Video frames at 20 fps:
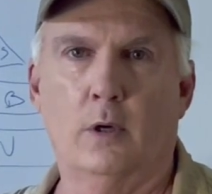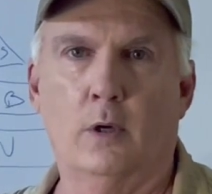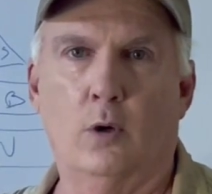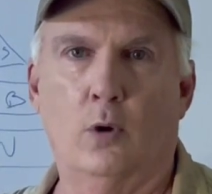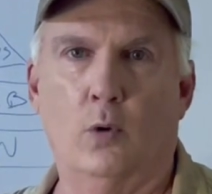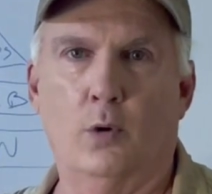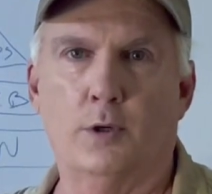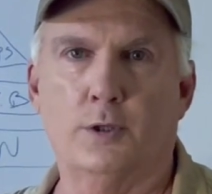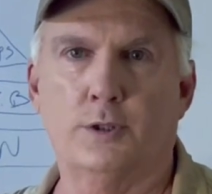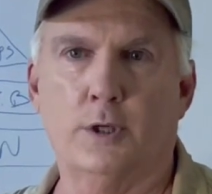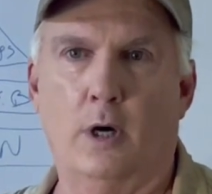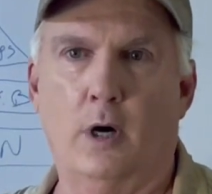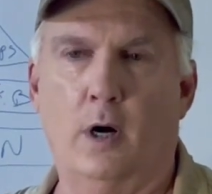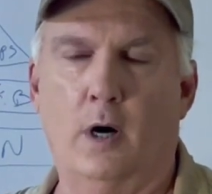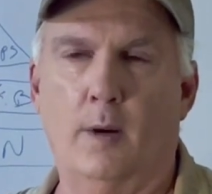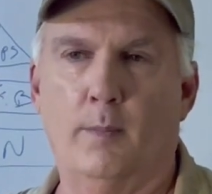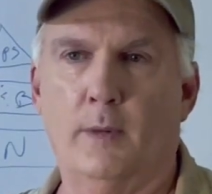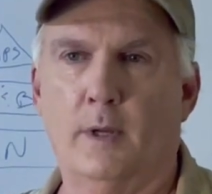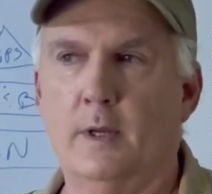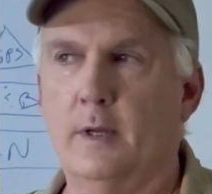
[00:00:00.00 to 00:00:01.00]
on
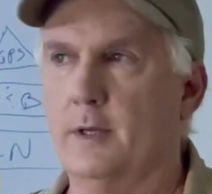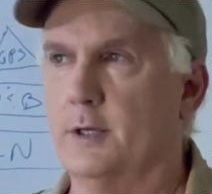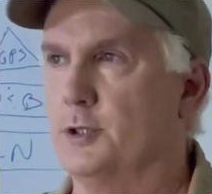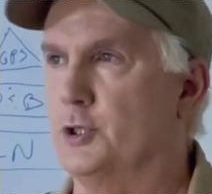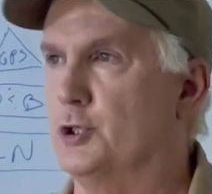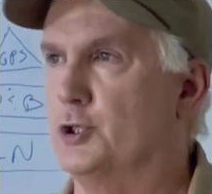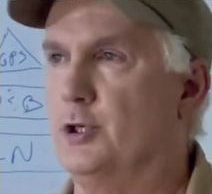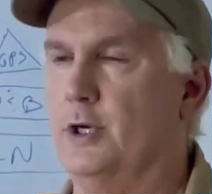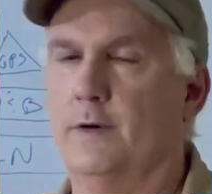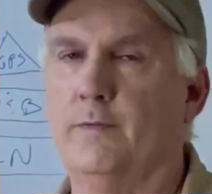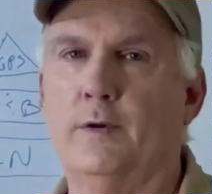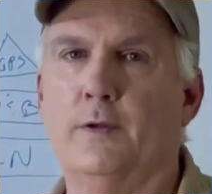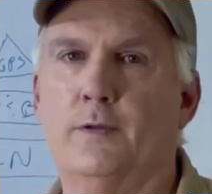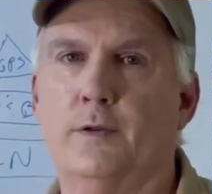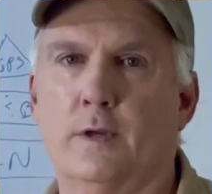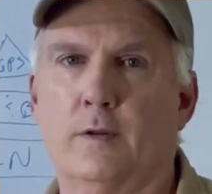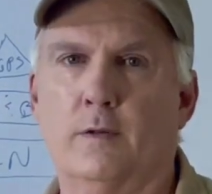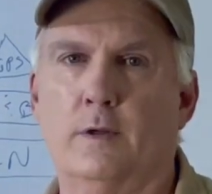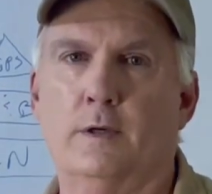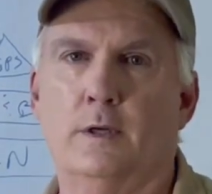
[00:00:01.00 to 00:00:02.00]
top. This is
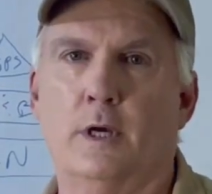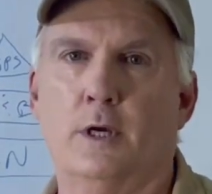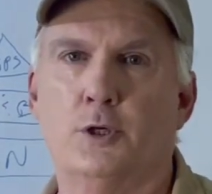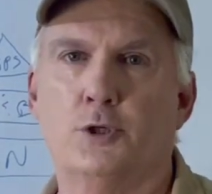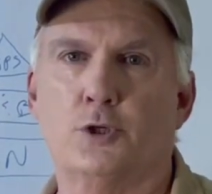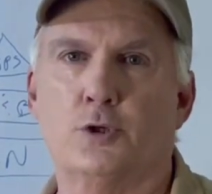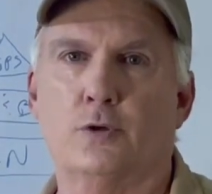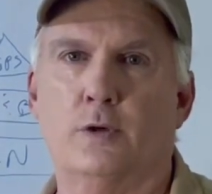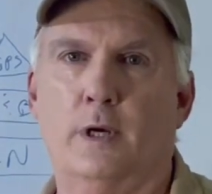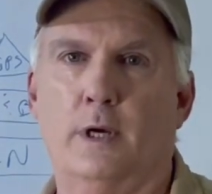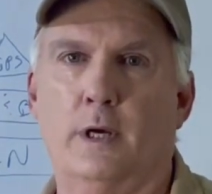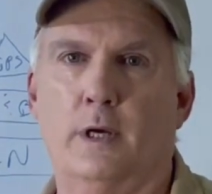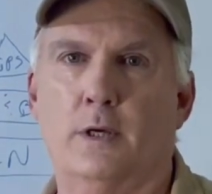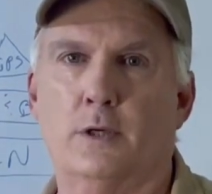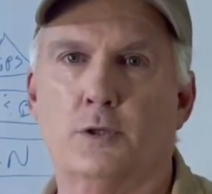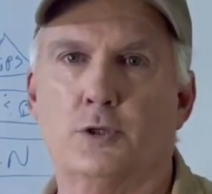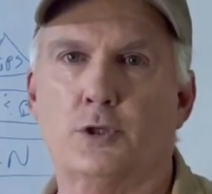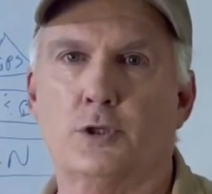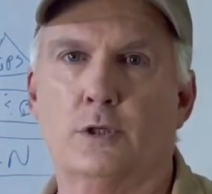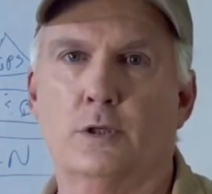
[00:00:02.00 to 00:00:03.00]
everything that nature
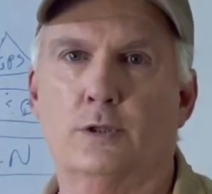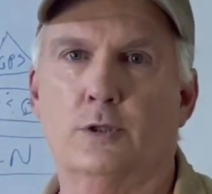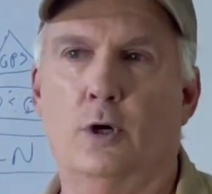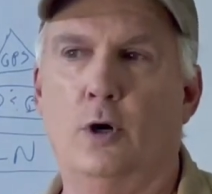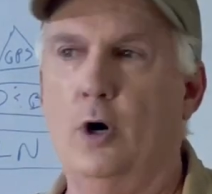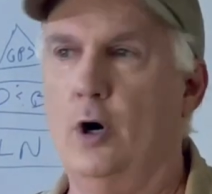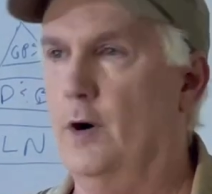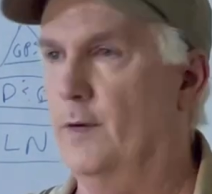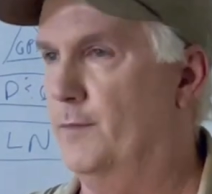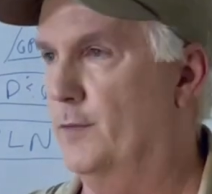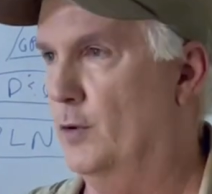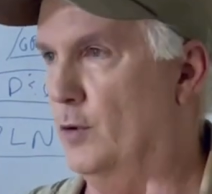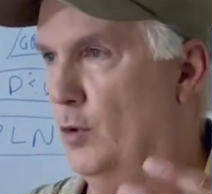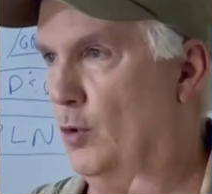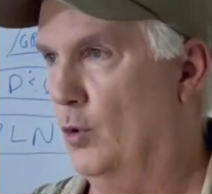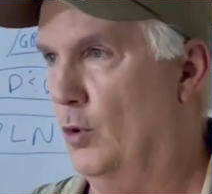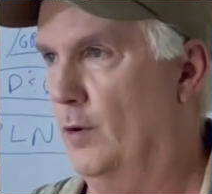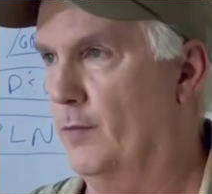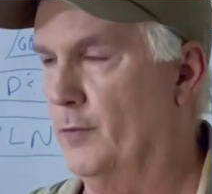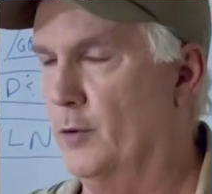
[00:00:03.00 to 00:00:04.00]
has to offer
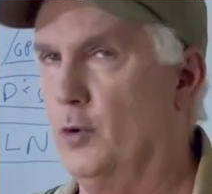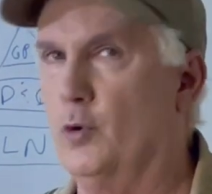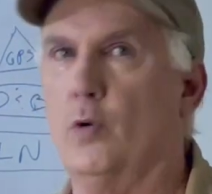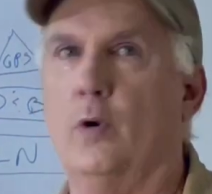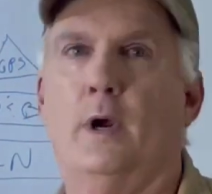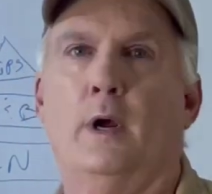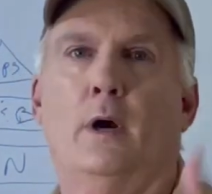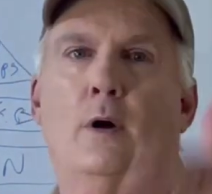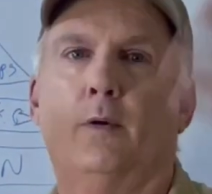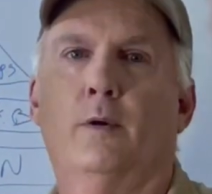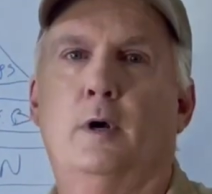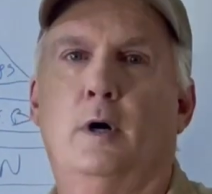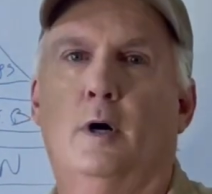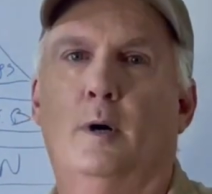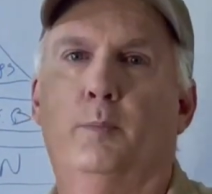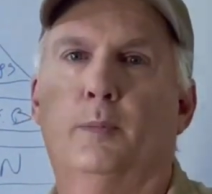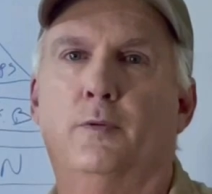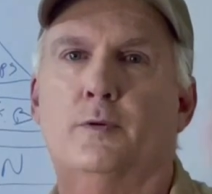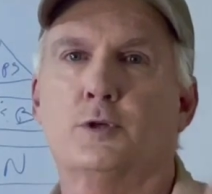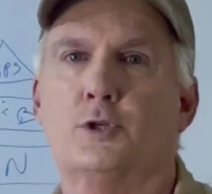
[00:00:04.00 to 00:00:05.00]
on the ground,
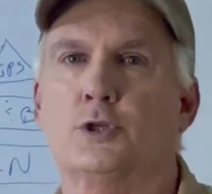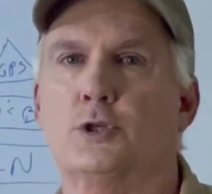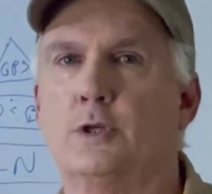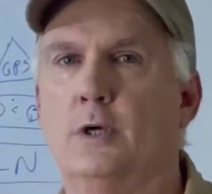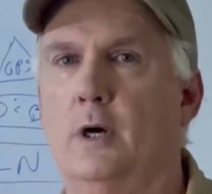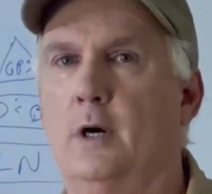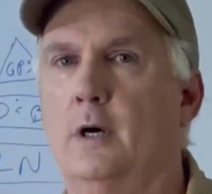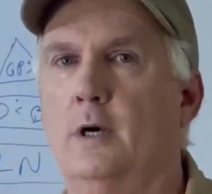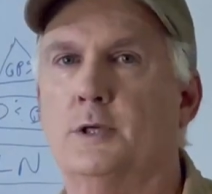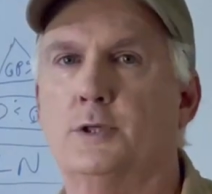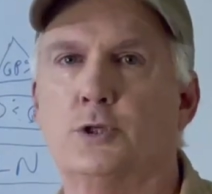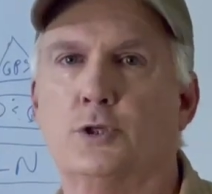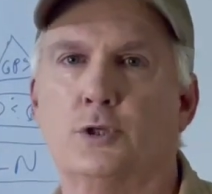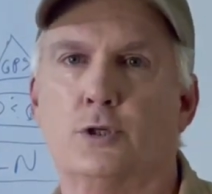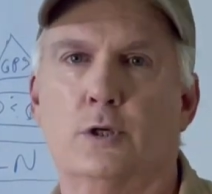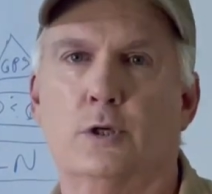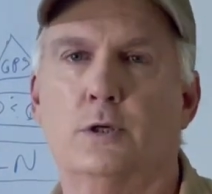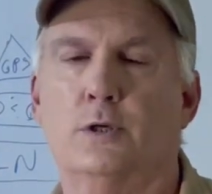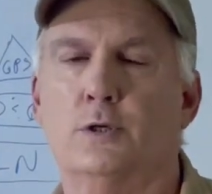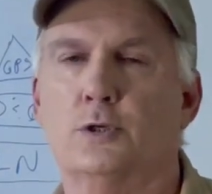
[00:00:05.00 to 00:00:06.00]
up in the sky,
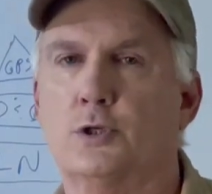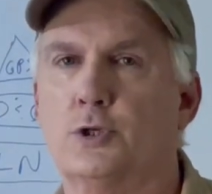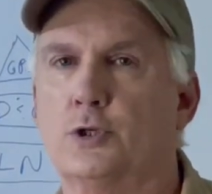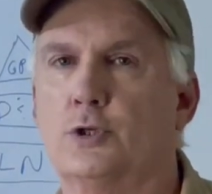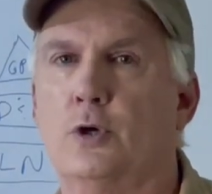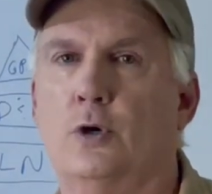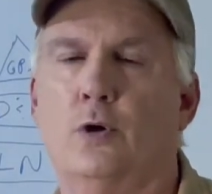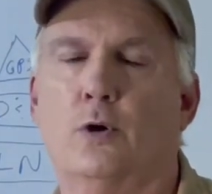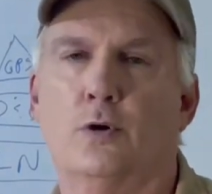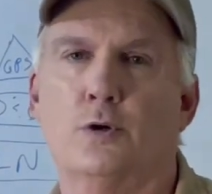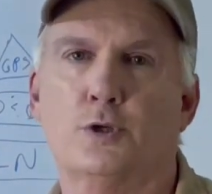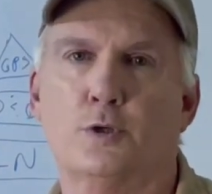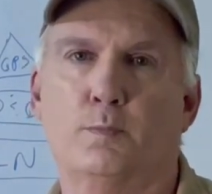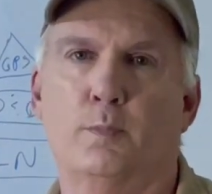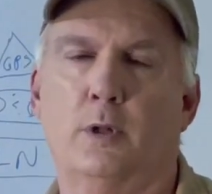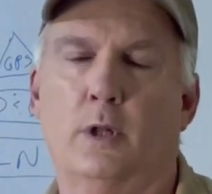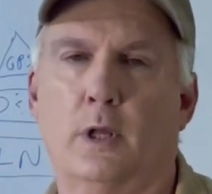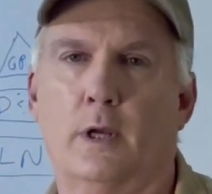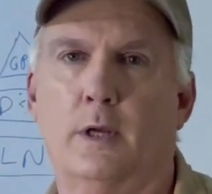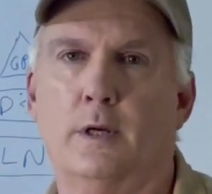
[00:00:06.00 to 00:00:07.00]
sun, stars,
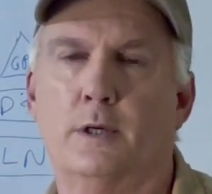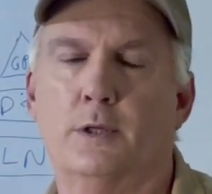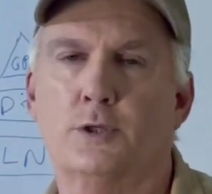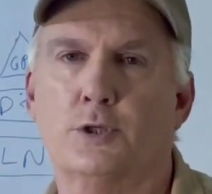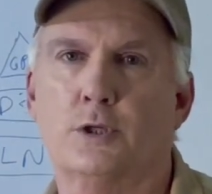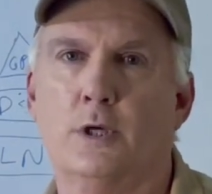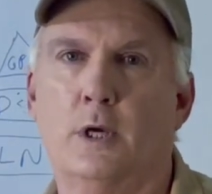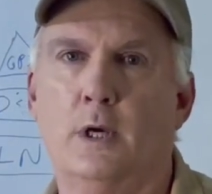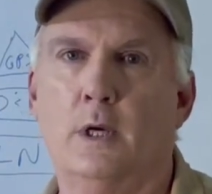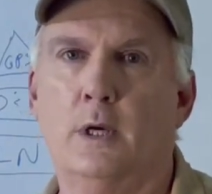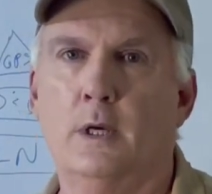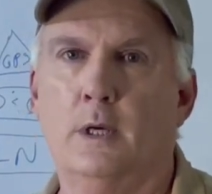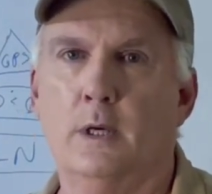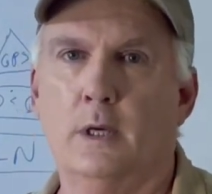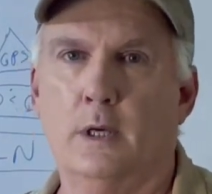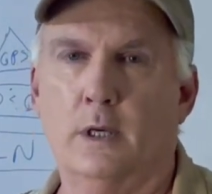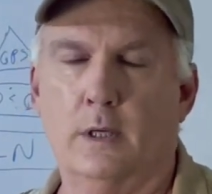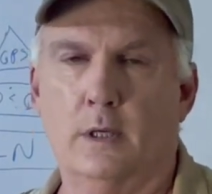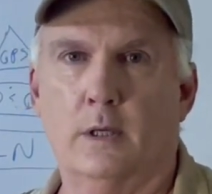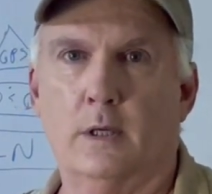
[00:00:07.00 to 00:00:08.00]
planets,
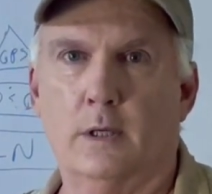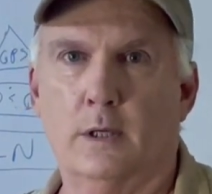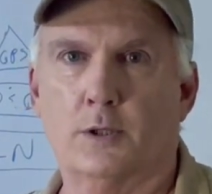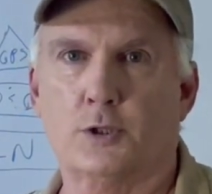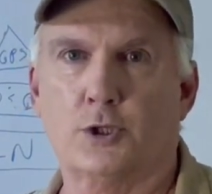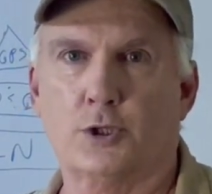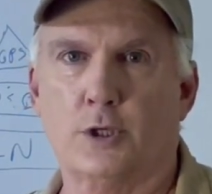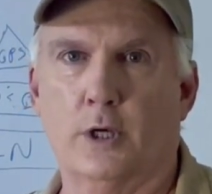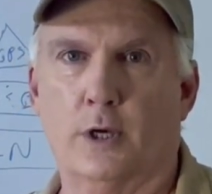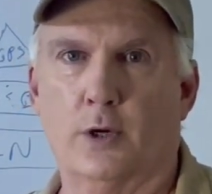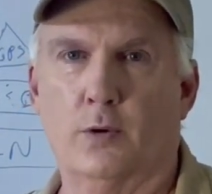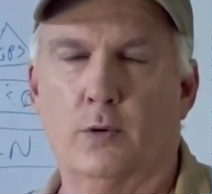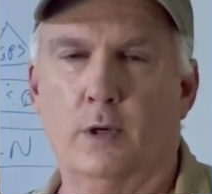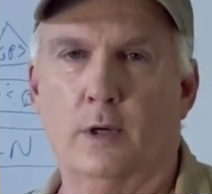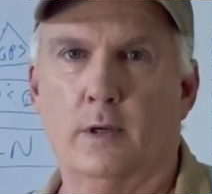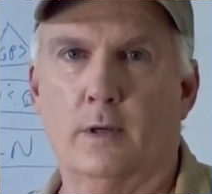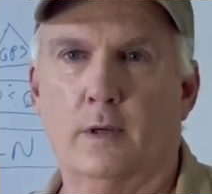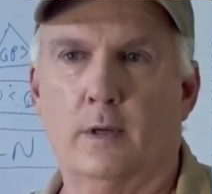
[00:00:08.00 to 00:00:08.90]
etc.